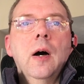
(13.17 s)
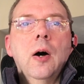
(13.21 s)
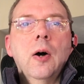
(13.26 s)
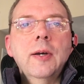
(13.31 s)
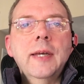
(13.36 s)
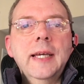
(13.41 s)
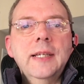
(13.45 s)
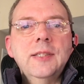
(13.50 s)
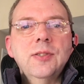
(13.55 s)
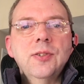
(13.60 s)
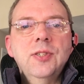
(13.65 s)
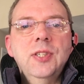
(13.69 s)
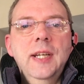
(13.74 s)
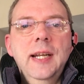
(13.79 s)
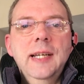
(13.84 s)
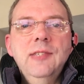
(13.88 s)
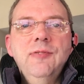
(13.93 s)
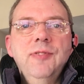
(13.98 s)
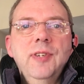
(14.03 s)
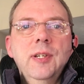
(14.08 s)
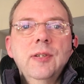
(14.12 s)
Okay, so
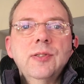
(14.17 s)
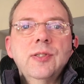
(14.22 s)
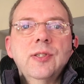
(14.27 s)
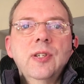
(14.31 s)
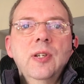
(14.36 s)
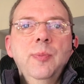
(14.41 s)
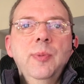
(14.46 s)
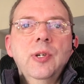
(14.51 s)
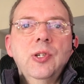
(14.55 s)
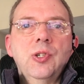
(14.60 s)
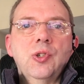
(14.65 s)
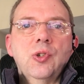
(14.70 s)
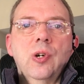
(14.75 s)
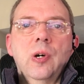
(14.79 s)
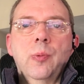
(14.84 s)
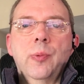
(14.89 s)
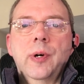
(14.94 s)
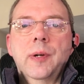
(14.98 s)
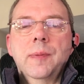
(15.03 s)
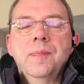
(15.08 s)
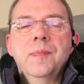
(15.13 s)
today's video is going to be a short
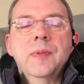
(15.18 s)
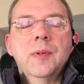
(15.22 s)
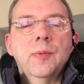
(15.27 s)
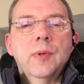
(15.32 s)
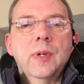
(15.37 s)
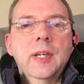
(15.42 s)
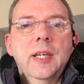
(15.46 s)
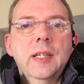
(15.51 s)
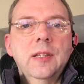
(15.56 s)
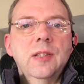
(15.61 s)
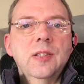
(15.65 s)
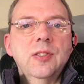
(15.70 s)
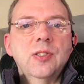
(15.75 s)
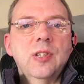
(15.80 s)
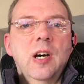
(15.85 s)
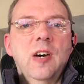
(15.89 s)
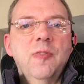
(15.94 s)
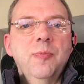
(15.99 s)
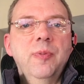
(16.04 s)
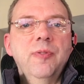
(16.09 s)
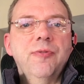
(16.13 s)
one. I want to get this
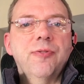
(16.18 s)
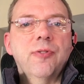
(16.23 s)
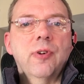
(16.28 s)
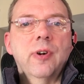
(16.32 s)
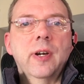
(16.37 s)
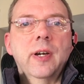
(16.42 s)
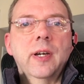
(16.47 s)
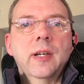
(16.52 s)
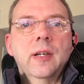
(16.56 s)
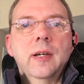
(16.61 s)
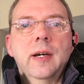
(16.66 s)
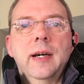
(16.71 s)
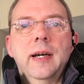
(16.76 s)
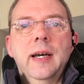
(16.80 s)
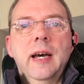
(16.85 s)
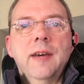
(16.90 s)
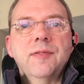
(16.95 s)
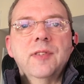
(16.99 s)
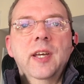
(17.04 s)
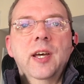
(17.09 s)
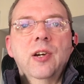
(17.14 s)
off before I
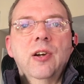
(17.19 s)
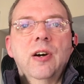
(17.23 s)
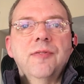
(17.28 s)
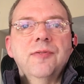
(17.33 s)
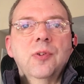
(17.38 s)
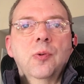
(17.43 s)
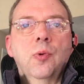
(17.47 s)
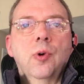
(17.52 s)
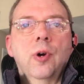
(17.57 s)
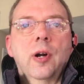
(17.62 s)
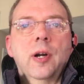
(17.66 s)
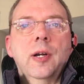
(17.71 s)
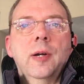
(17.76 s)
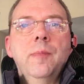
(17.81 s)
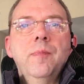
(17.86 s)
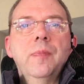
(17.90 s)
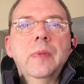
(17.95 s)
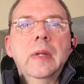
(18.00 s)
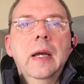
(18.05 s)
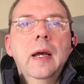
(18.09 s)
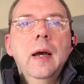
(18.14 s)
have to head off to work.
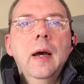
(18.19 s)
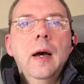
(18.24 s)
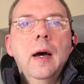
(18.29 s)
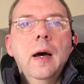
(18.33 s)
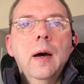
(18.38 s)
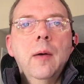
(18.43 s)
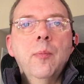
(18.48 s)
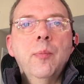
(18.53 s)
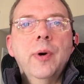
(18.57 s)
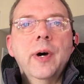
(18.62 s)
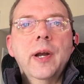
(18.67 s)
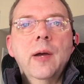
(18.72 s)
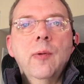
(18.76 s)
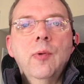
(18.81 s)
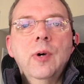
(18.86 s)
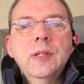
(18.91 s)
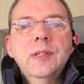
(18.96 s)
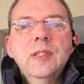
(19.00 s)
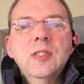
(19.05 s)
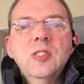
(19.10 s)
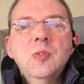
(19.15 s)
But I
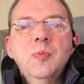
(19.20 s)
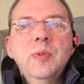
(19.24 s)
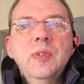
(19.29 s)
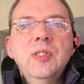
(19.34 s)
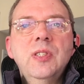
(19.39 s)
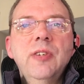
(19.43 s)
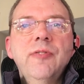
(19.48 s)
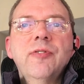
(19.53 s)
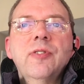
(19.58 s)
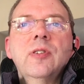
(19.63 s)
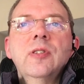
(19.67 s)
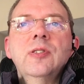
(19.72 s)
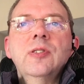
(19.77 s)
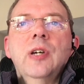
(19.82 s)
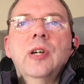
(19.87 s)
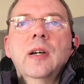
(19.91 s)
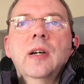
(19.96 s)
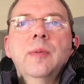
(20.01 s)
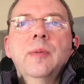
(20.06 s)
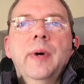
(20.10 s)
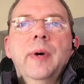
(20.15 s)
want to specifically
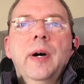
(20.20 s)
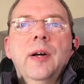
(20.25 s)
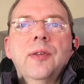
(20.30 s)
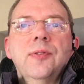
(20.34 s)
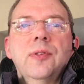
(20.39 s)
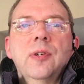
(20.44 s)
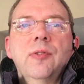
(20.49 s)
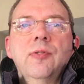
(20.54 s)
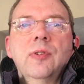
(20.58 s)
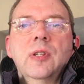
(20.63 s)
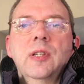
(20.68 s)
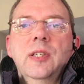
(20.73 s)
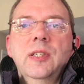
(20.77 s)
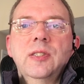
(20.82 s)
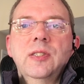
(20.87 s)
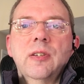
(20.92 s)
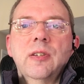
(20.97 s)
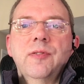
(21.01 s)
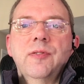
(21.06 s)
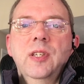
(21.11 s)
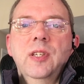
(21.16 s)
talk about the
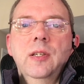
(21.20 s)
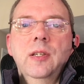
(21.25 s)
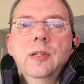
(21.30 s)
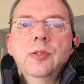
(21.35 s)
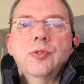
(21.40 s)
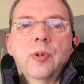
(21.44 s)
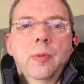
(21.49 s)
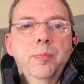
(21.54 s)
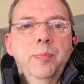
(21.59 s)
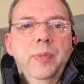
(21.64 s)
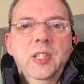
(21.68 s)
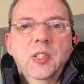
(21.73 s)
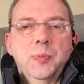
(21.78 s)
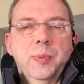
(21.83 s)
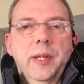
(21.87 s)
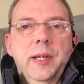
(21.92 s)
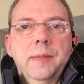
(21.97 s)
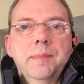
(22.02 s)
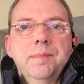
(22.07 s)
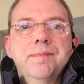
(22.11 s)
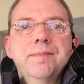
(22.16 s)
release of the Trump peace
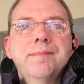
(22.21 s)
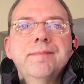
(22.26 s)
plan.